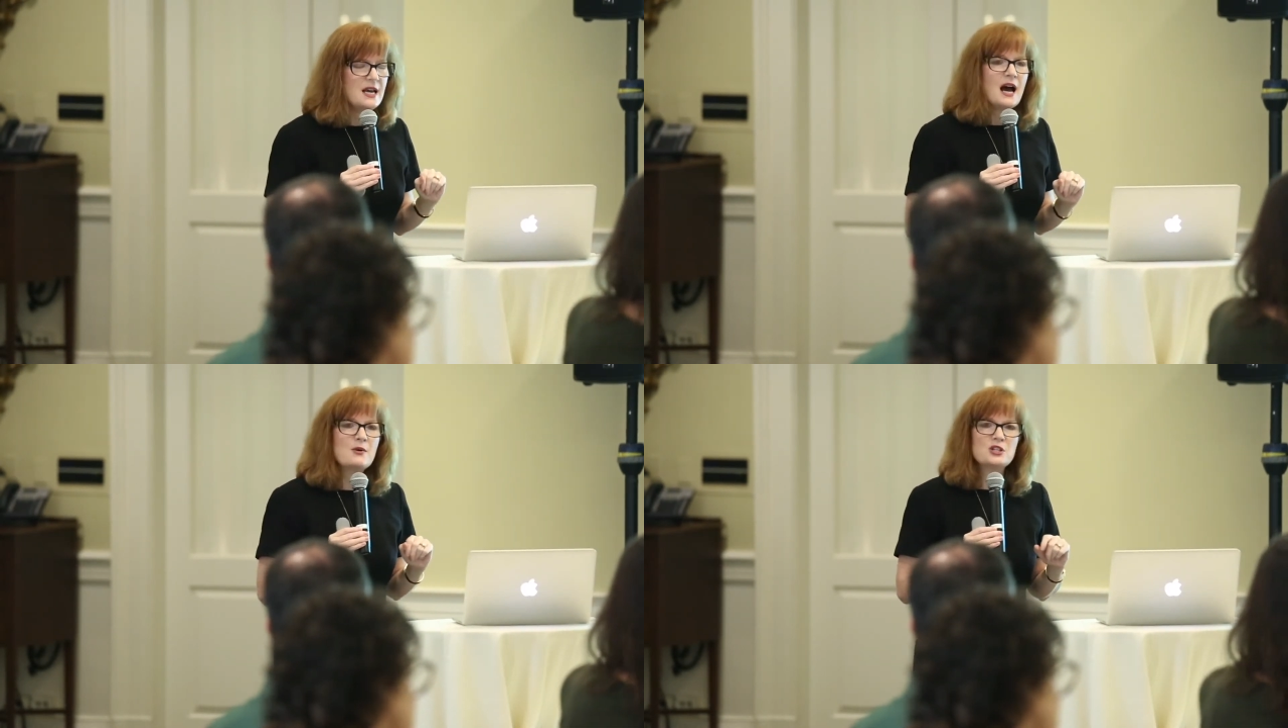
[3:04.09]

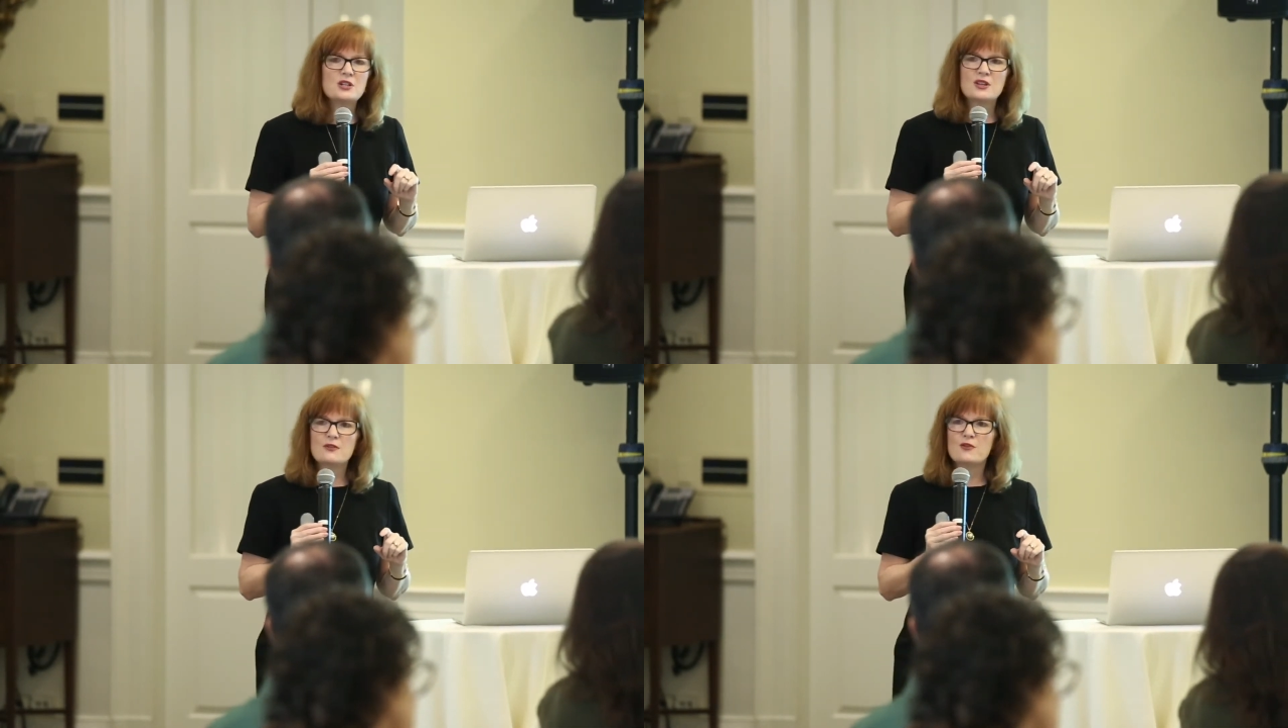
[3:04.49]
I want
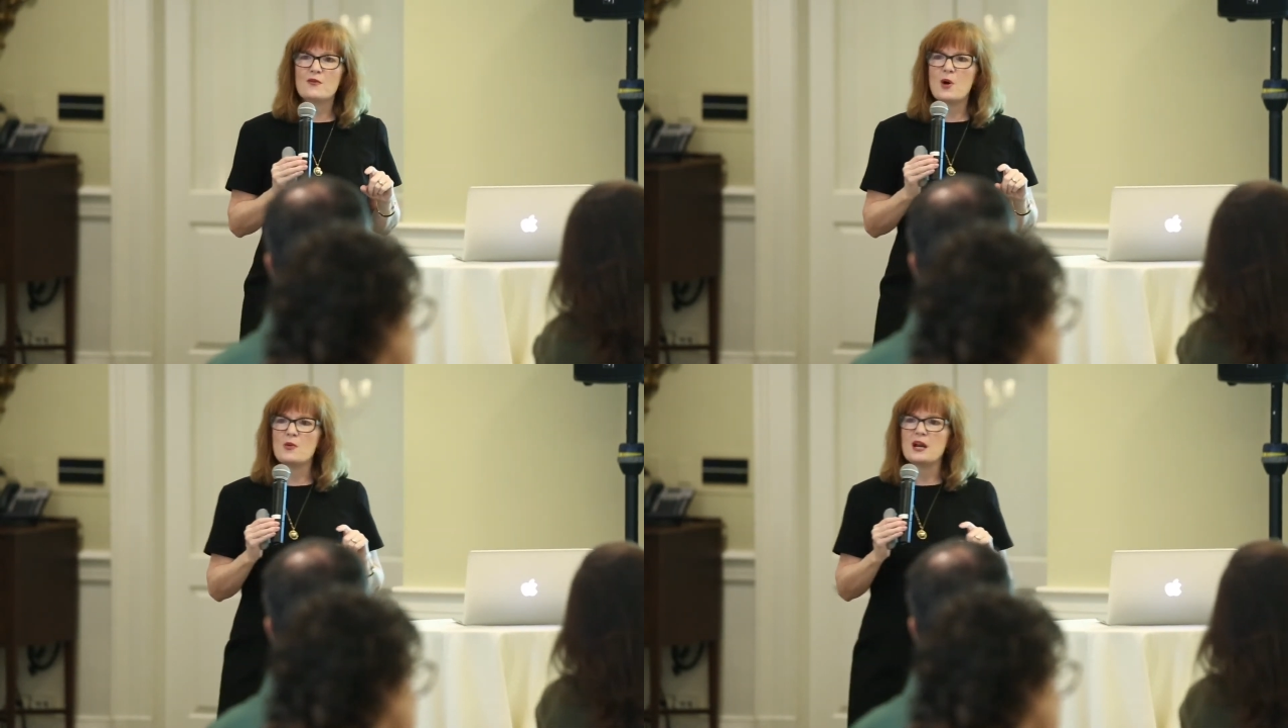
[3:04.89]
you to think for a
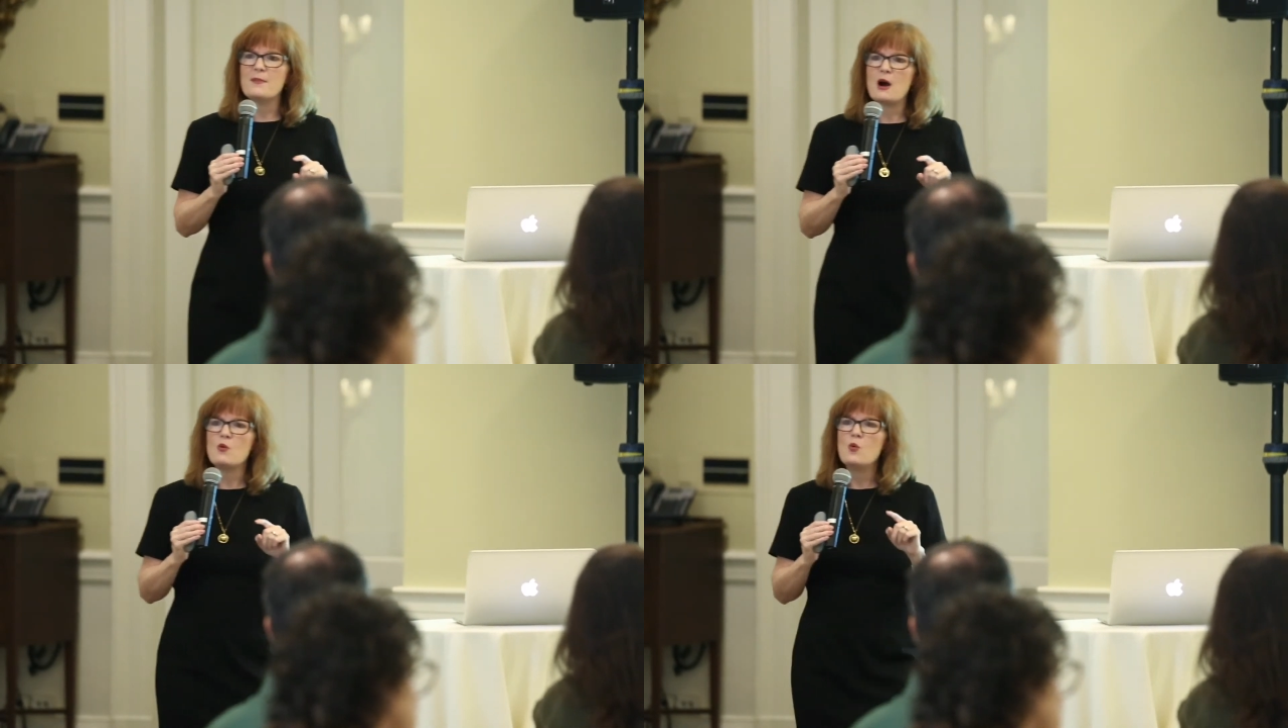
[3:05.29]
moment
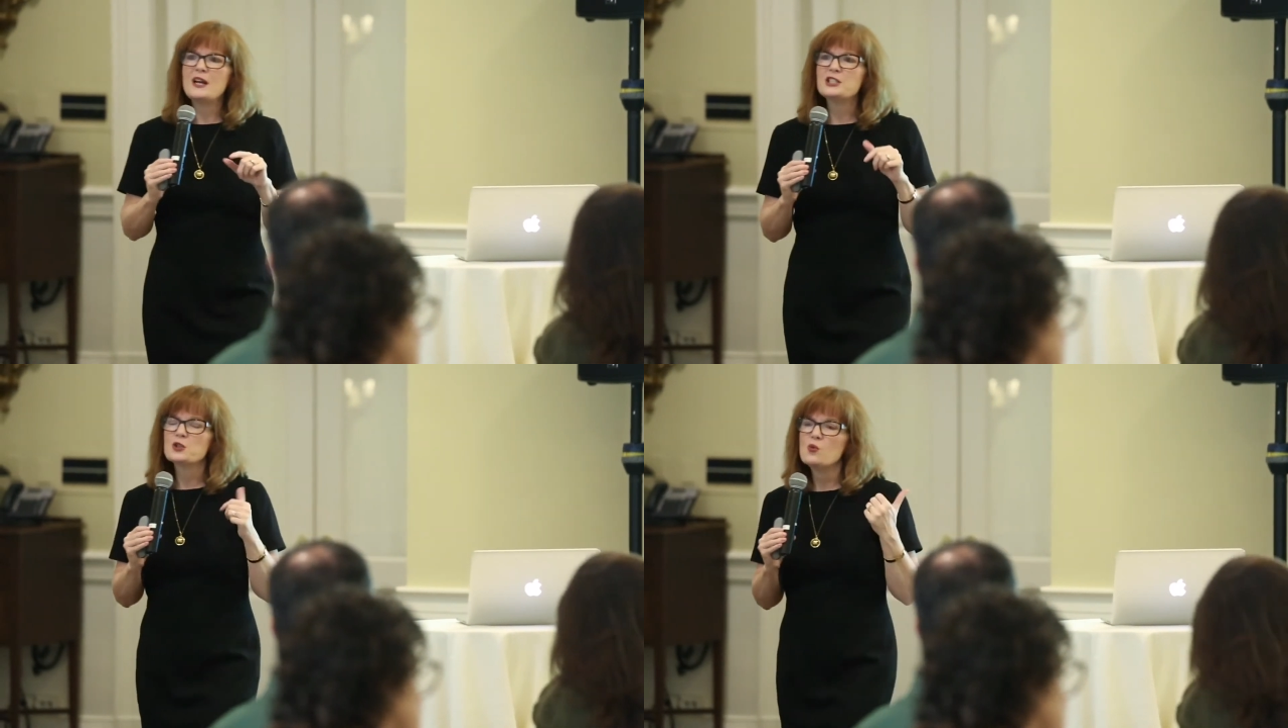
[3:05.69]
about
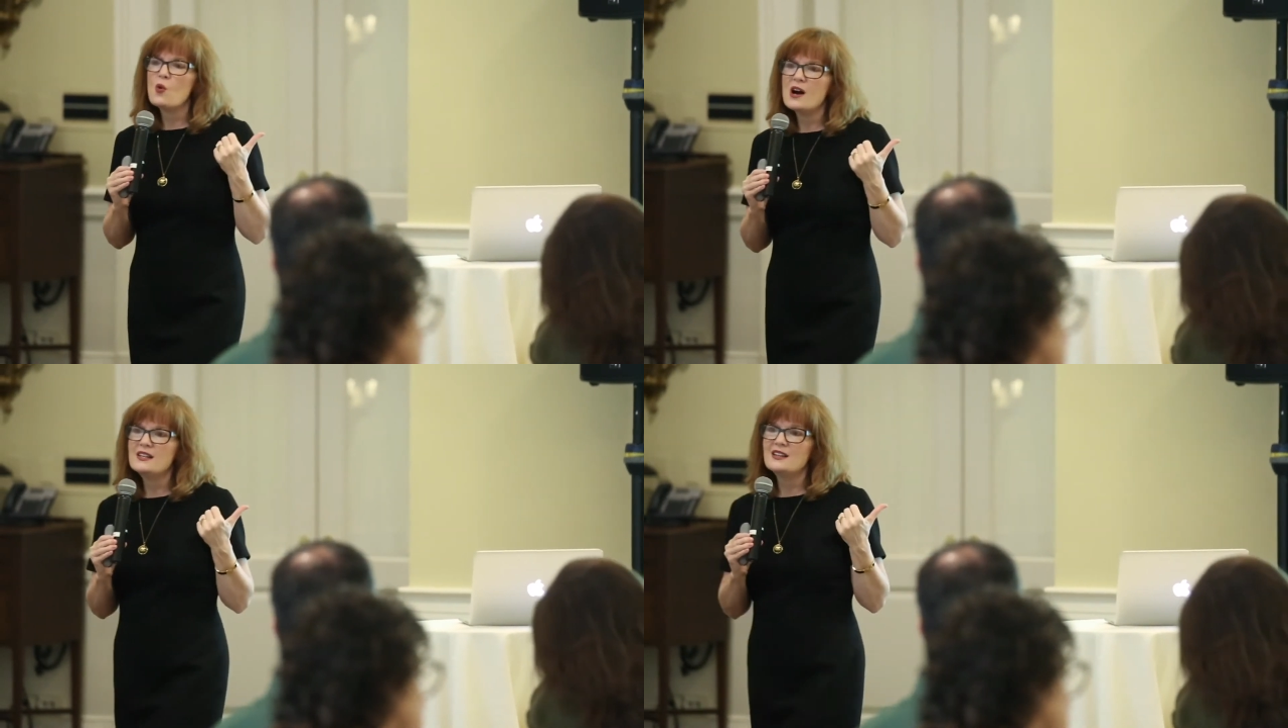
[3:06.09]
which
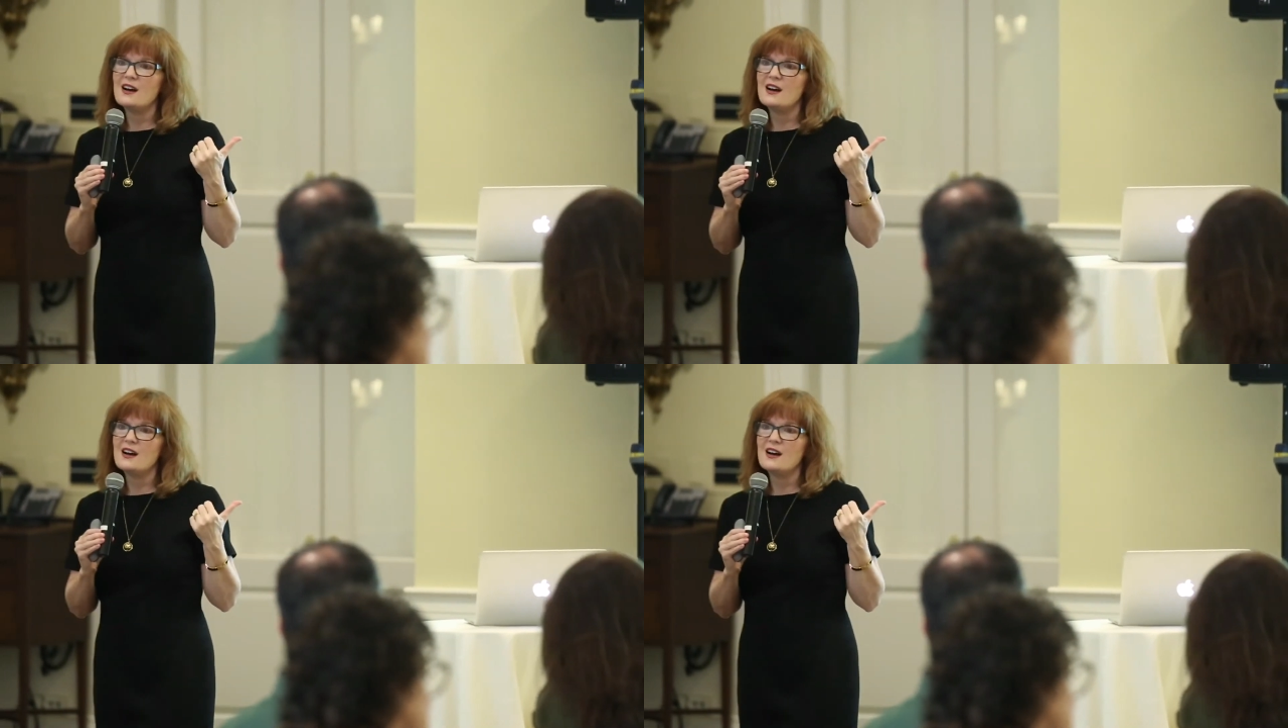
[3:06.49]
one